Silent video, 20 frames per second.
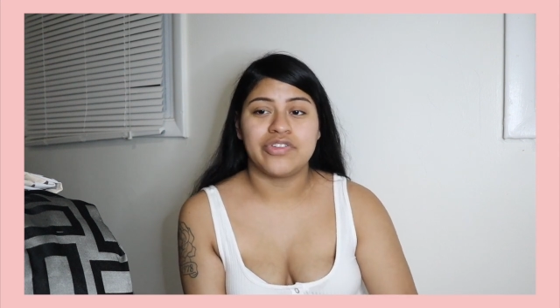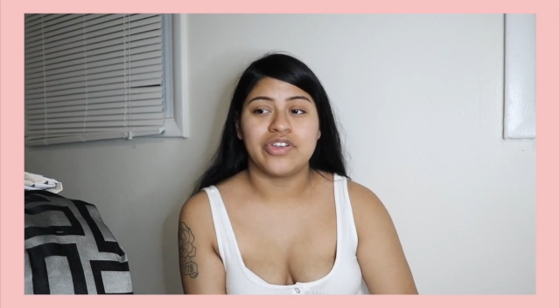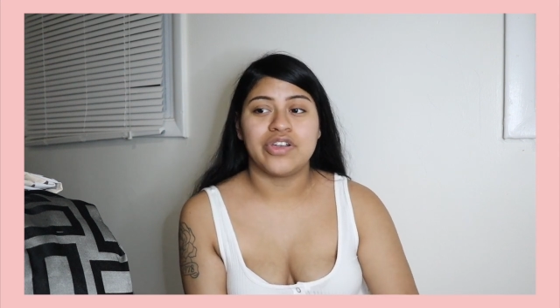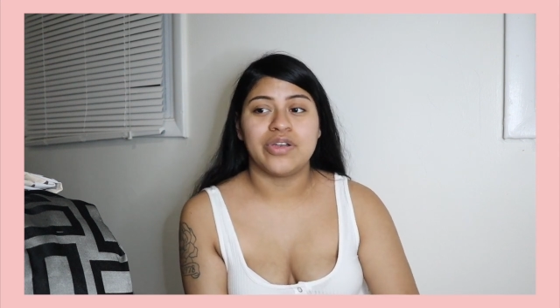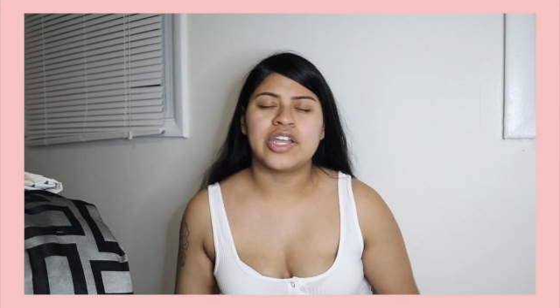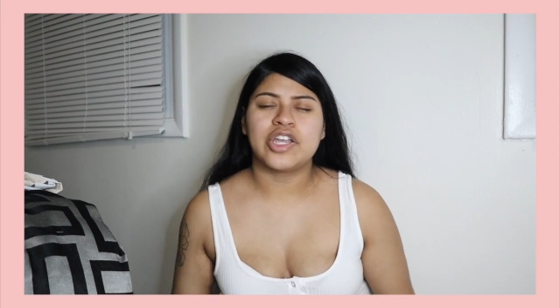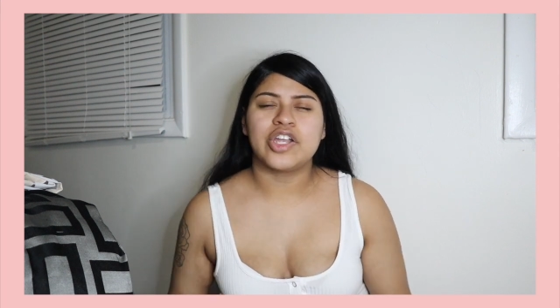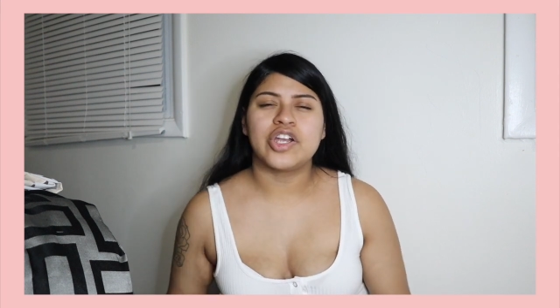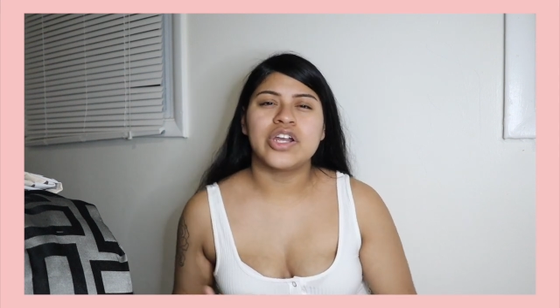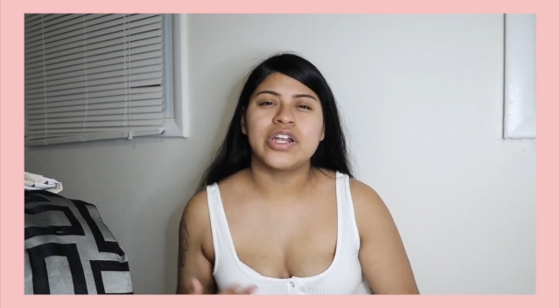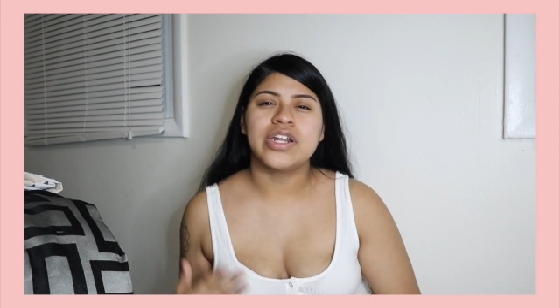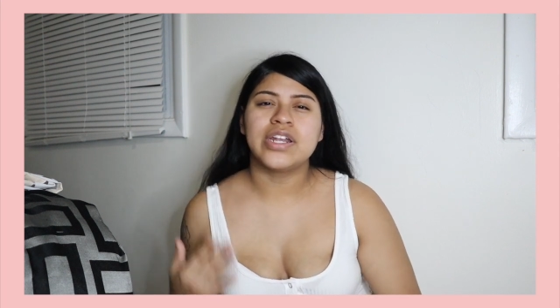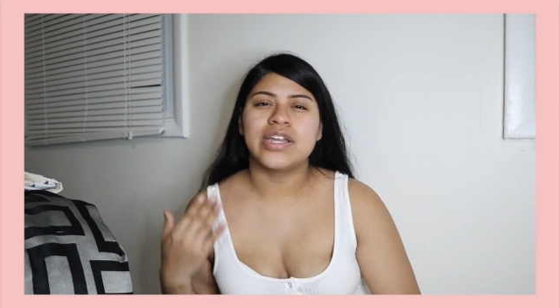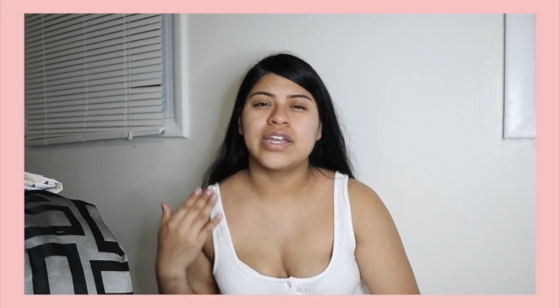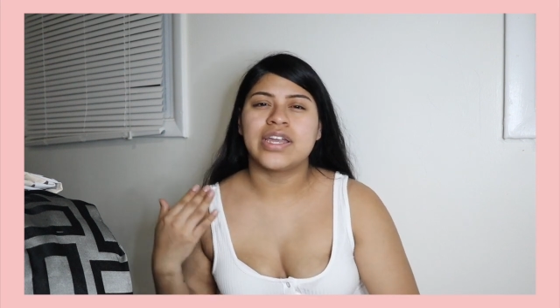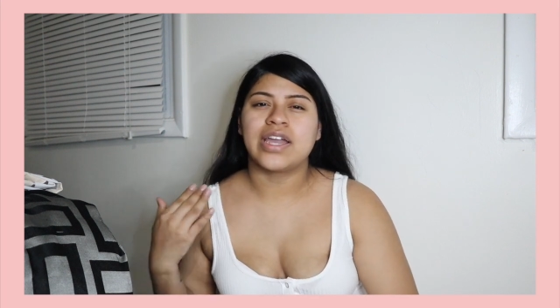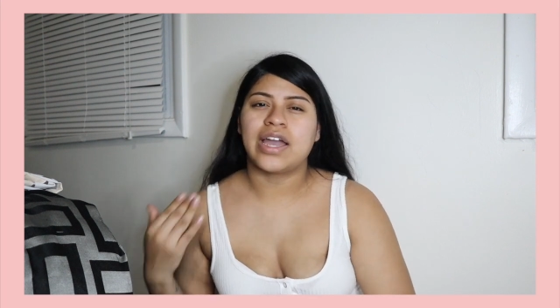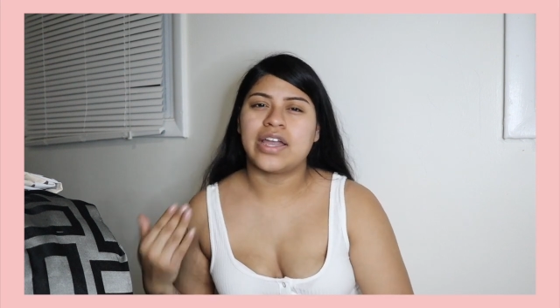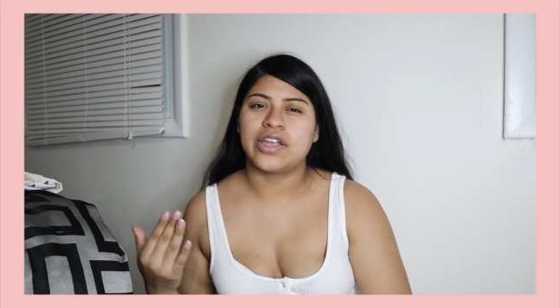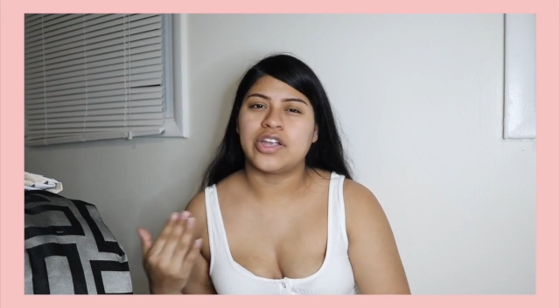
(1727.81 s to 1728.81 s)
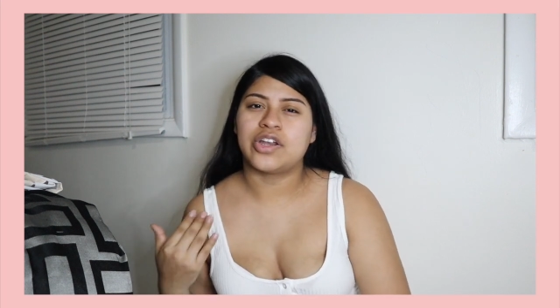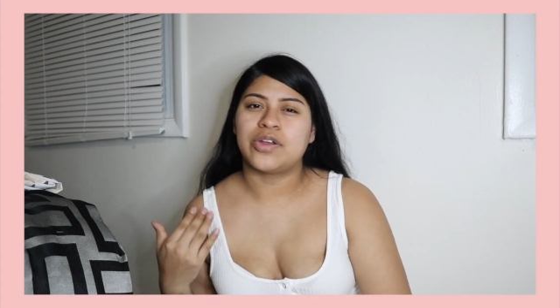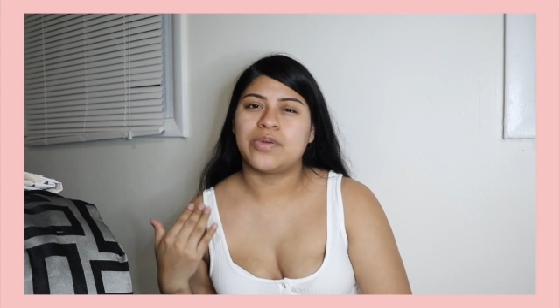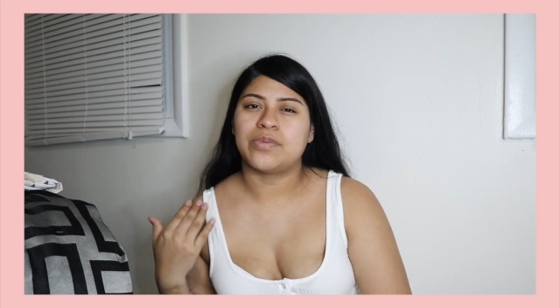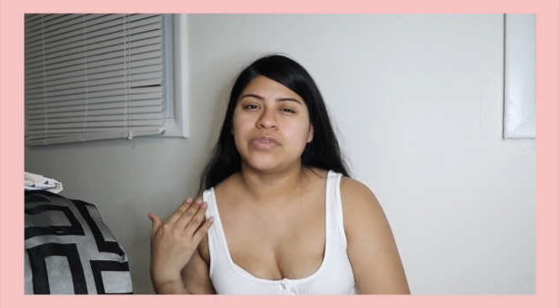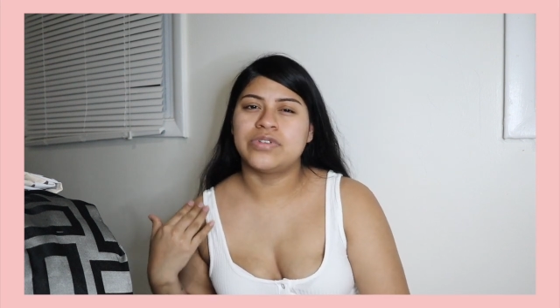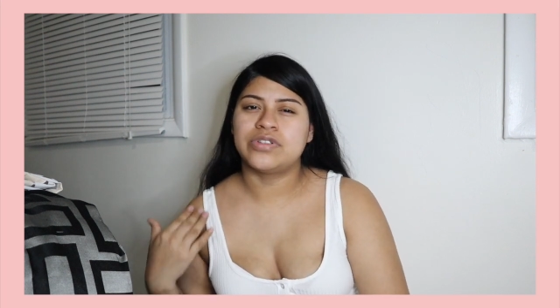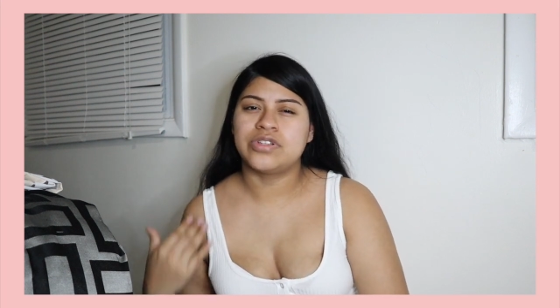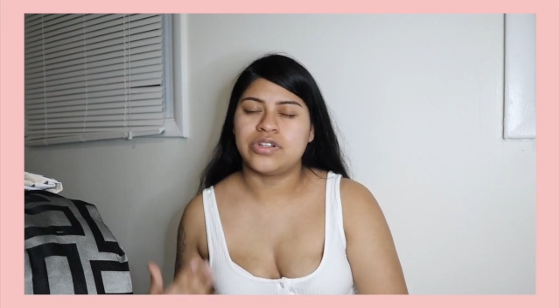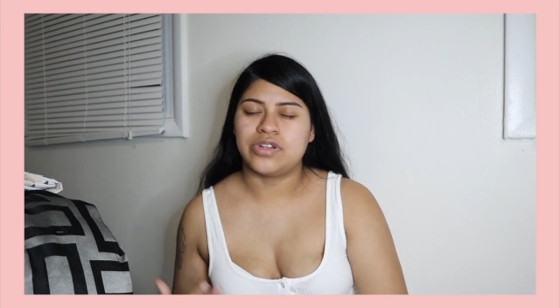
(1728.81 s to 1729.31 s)
You're gonna get
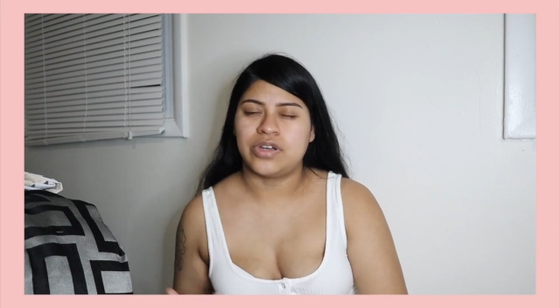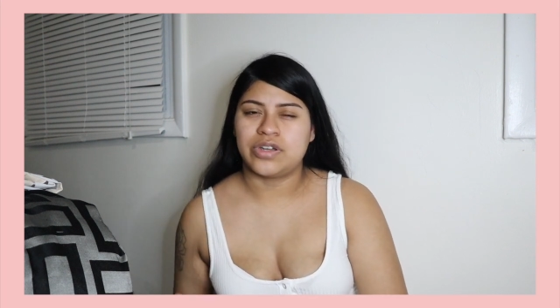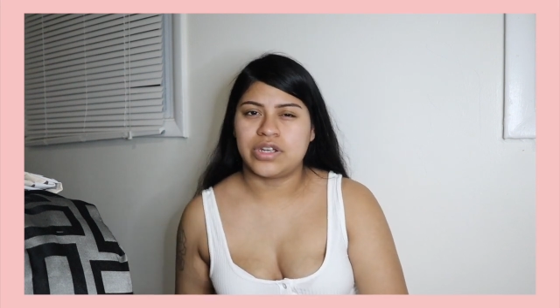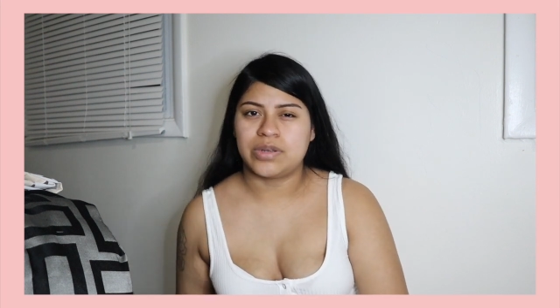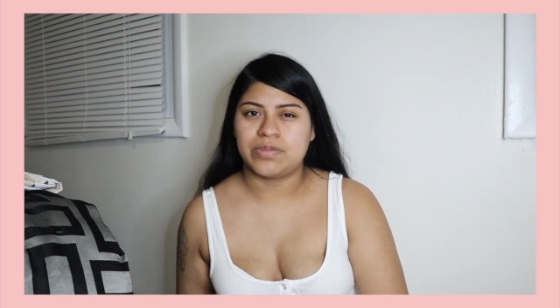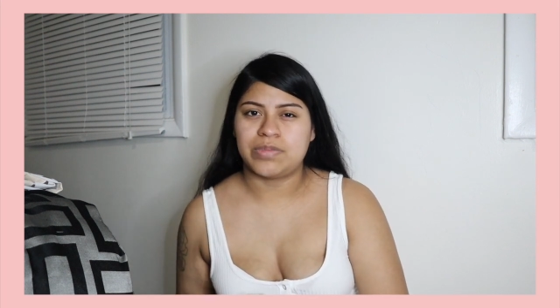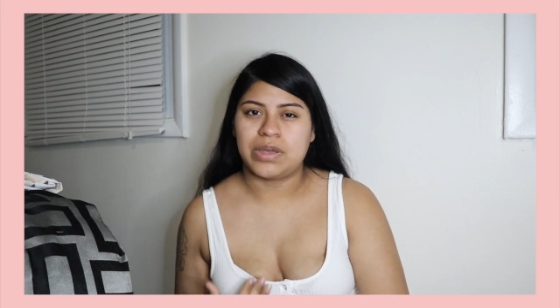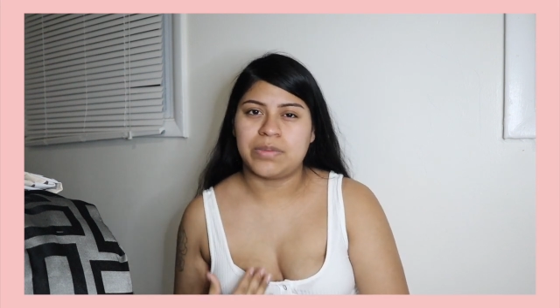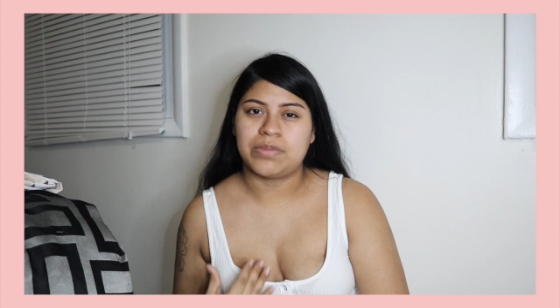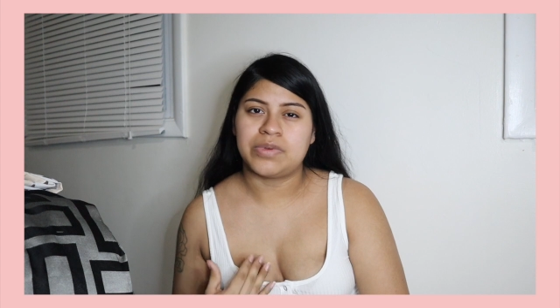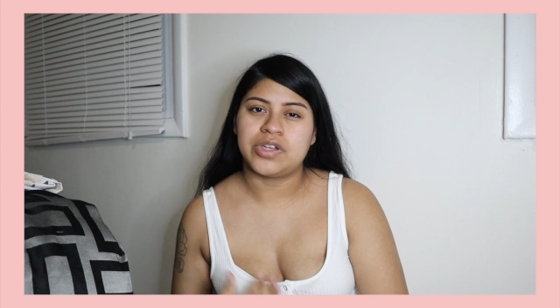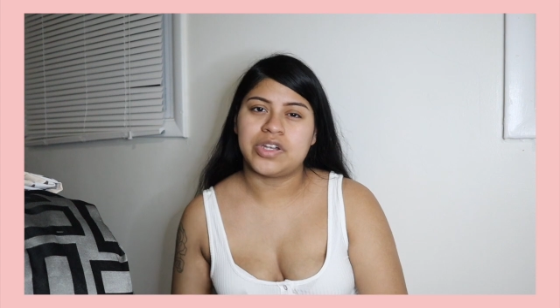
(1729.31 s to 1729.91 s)
to know your baby.